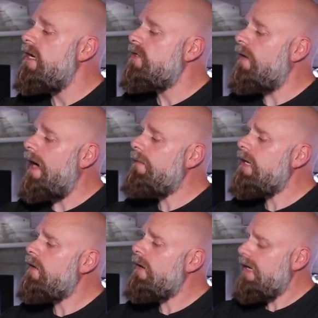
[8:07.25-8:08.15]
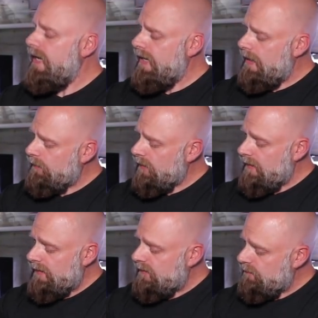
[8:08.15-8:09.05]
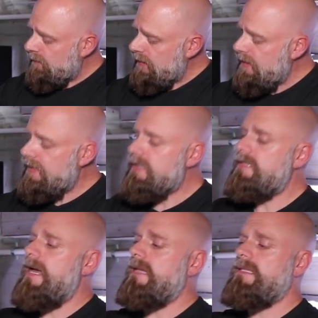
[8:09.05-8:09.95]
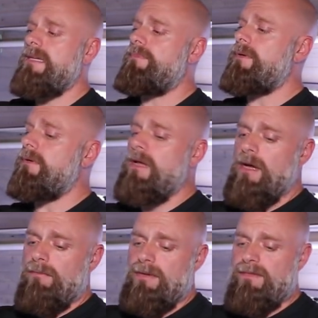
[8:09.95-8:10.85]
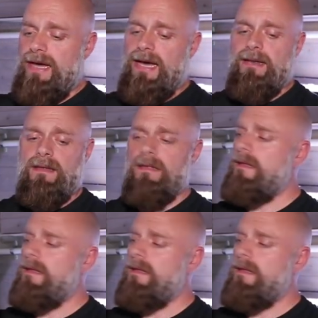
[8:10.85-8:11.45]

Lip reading: So I'm gonna go ahead, and it really is that simple. We've got